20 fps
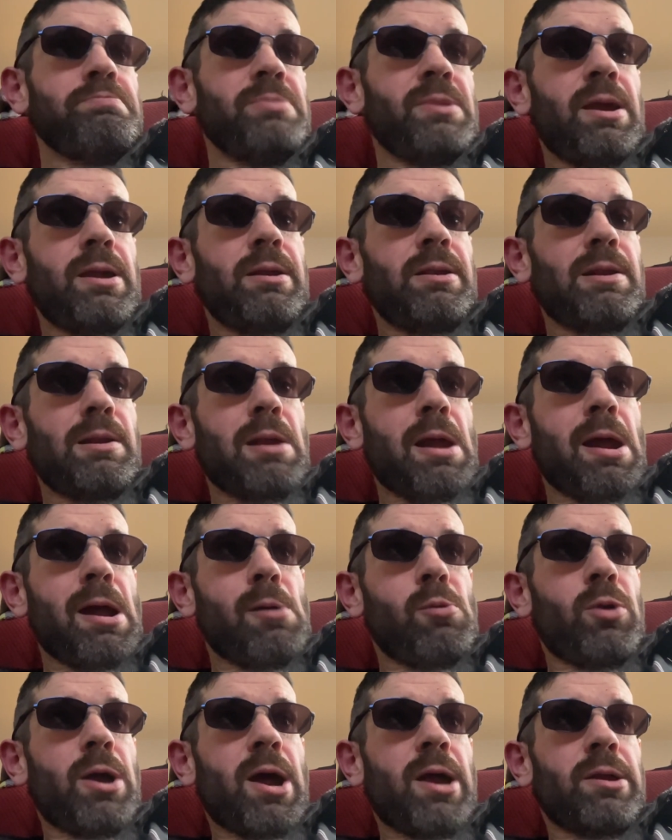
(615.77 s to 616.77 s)

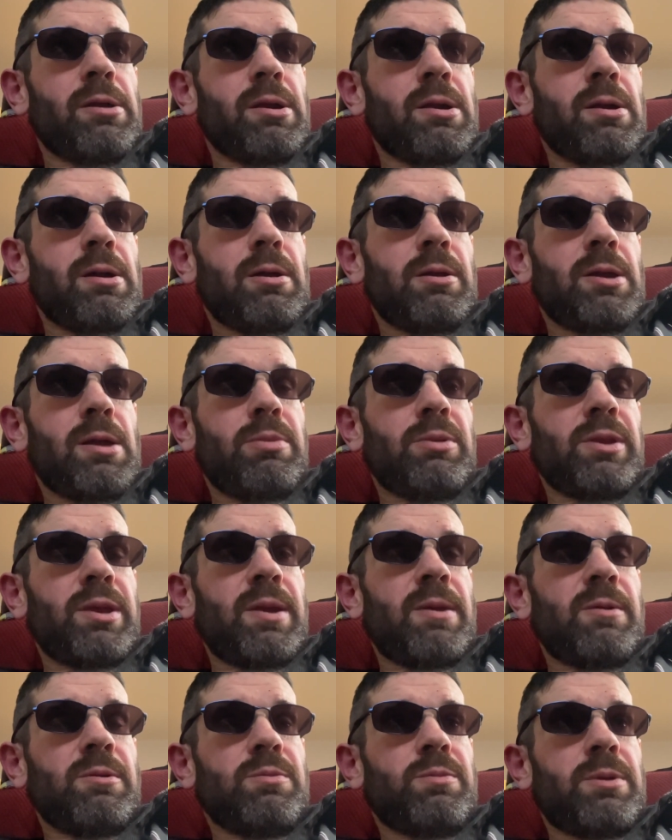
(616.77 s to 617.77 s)
I could call a couple
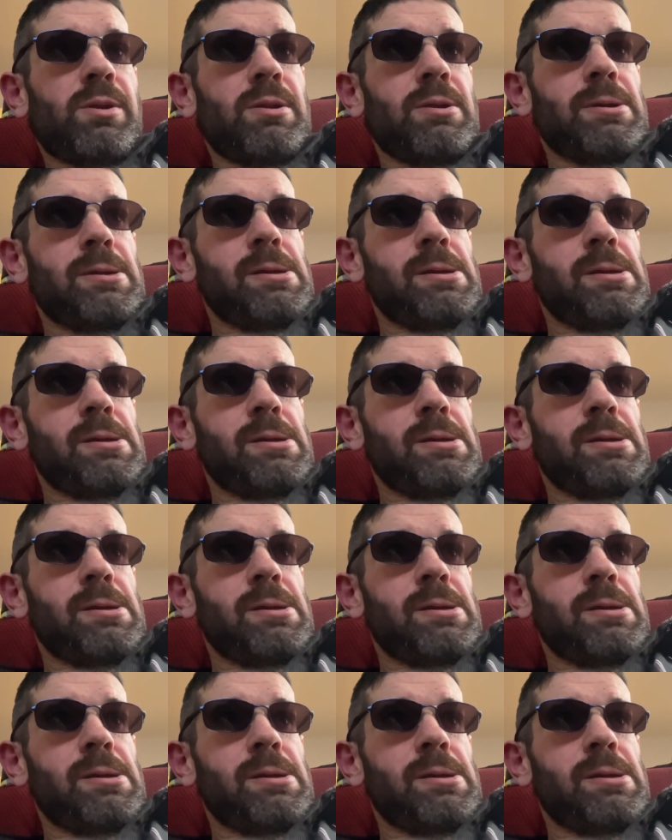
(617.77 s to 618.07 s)
names, but